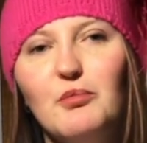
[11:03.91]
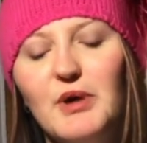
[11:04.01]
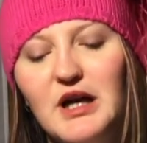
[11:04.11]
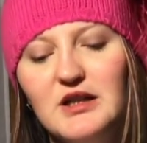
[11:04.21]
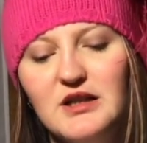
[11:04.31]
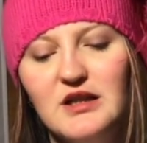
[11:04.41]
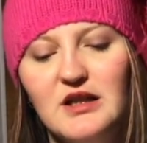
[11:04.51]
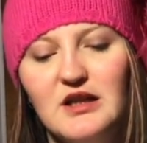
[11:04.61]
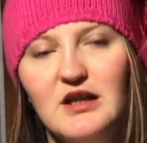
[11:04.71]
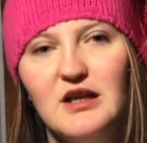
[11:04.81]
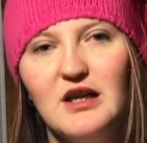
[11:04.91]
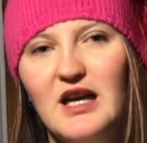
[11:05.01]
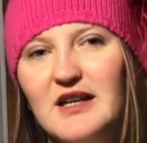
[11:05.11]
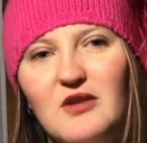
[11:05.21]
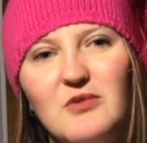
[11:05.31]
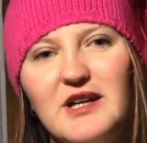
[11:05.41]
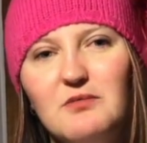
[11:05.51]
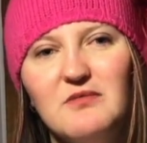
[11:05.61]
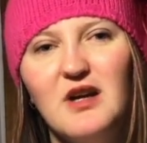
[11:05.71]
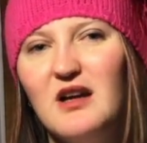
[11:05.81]
But, and I
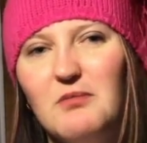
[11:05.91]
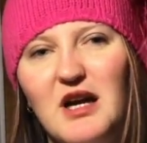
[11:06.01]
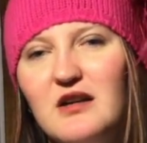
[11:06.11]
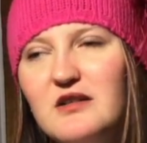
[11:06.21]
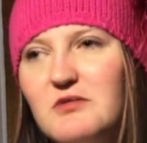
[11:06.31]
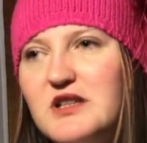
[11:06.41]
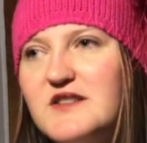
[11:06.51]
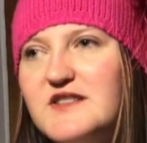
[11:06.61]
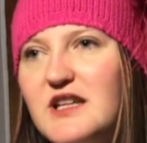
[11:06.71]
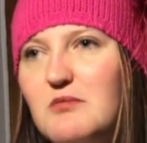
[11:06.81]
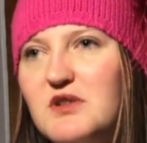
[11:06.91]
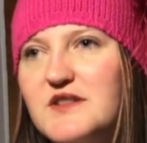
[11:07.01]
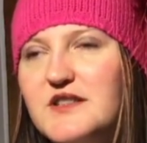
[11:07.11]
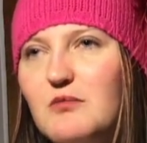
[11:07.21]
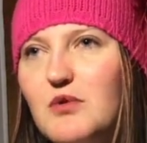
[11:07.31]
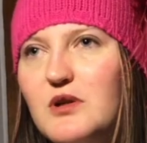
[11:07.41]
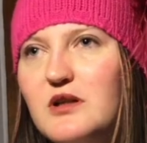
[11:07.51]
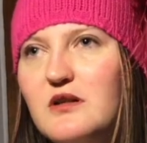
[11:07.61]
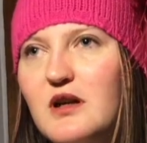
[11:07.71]
apparently read the sample at some point,